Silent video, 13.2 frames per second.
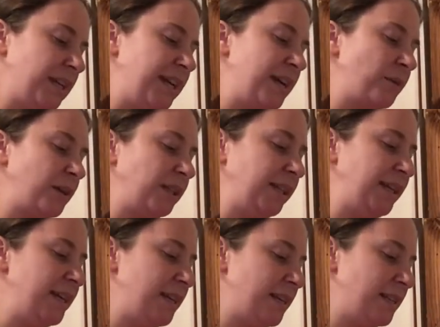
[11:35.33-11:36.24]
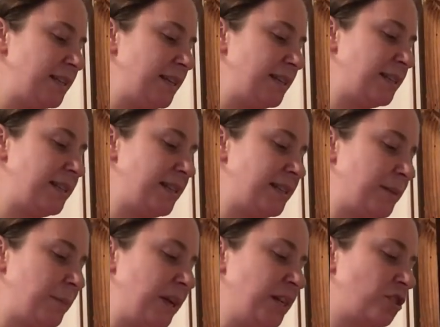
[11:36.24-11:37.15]
It really is. It's
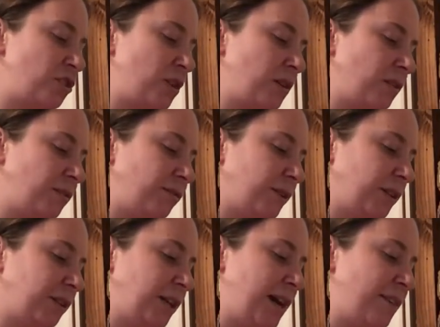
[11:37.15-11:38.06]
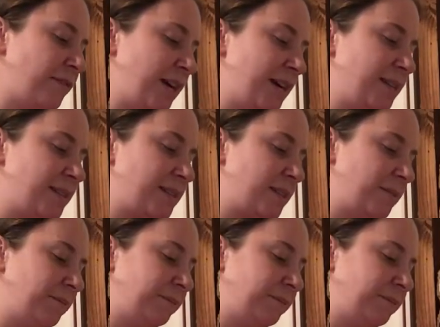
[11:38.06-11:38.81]
a big struggle for a lot of us.